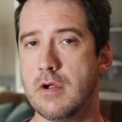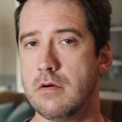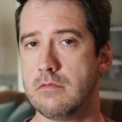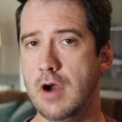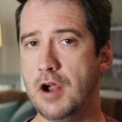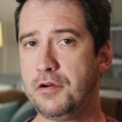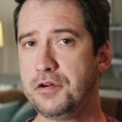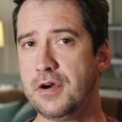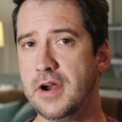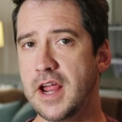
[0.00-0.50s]

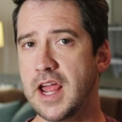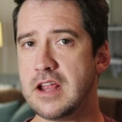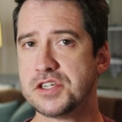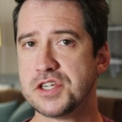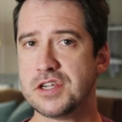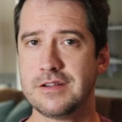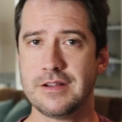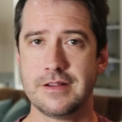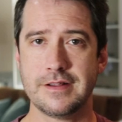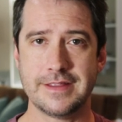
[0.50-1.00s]
The rotary
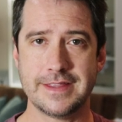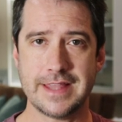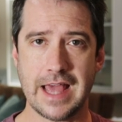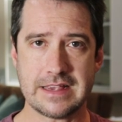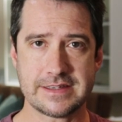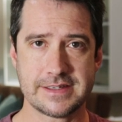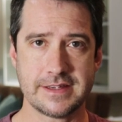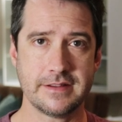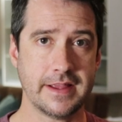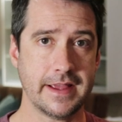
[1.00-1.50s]
engine
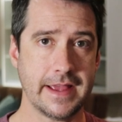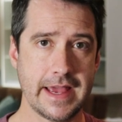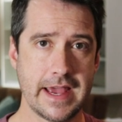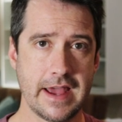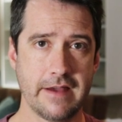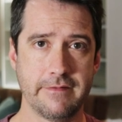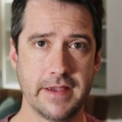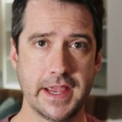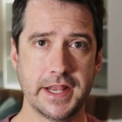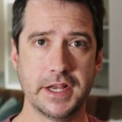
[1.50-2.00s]
doesn't
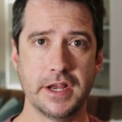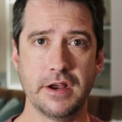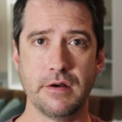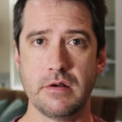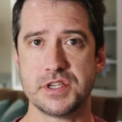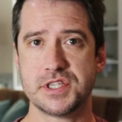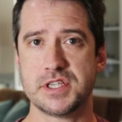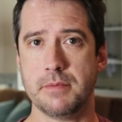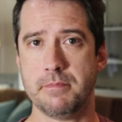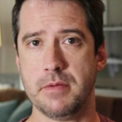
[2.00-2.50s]
have
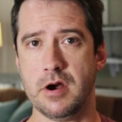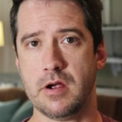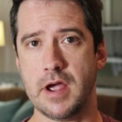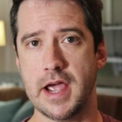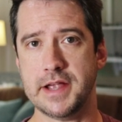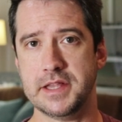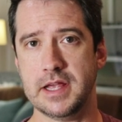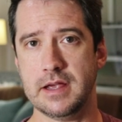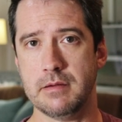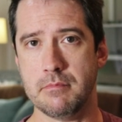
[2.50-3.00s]
any
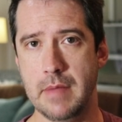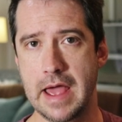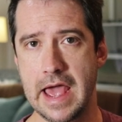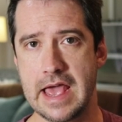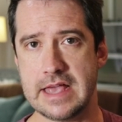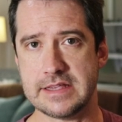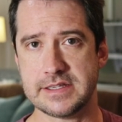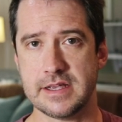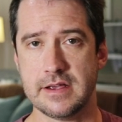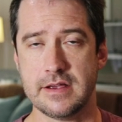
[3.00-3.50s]
reciprocating
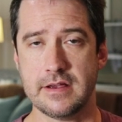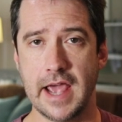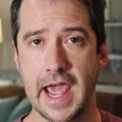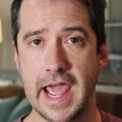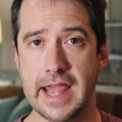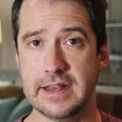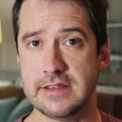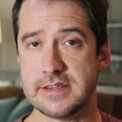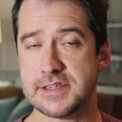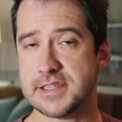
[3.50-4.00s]
mass
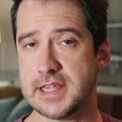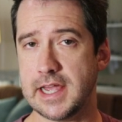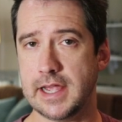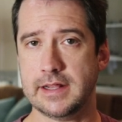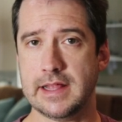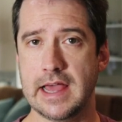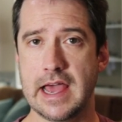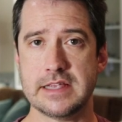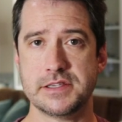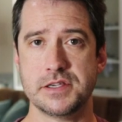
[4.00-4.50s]
and
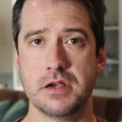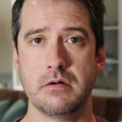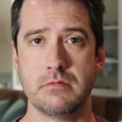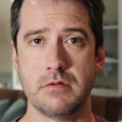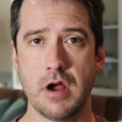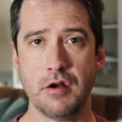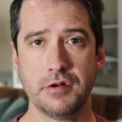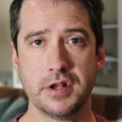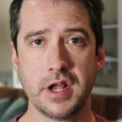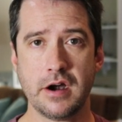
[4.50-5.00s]
instead has
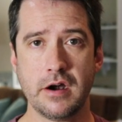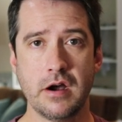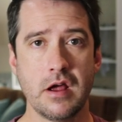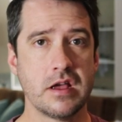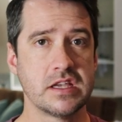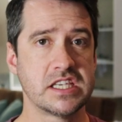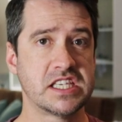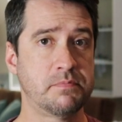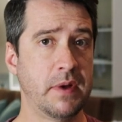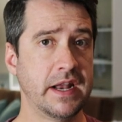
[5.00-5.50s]
a rotor
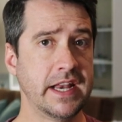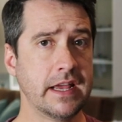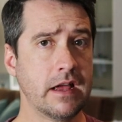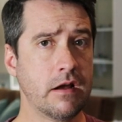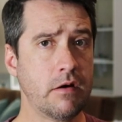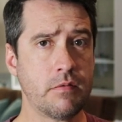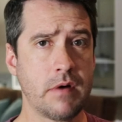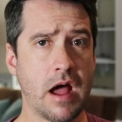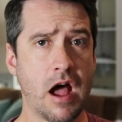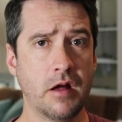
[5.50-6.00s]

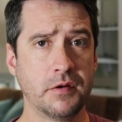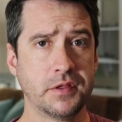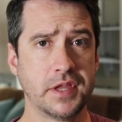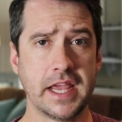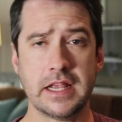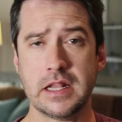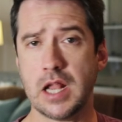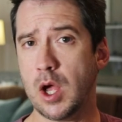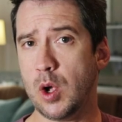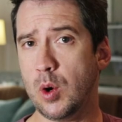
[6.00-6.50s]
spinning
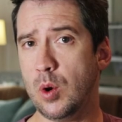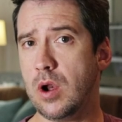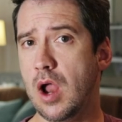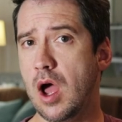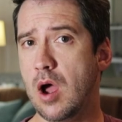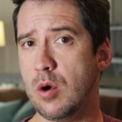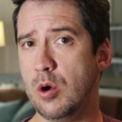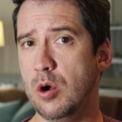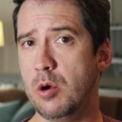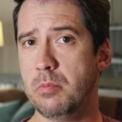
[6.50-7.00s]
around in a
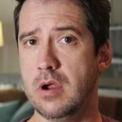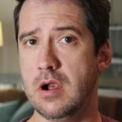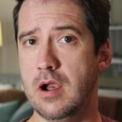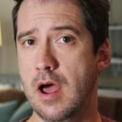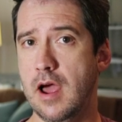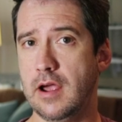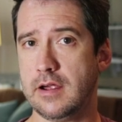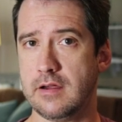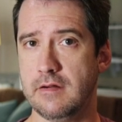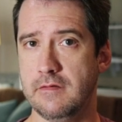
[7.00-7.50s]
hula hoop
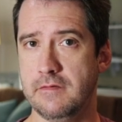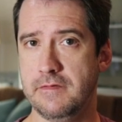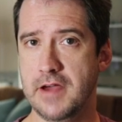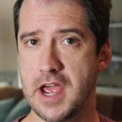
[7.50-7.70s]
like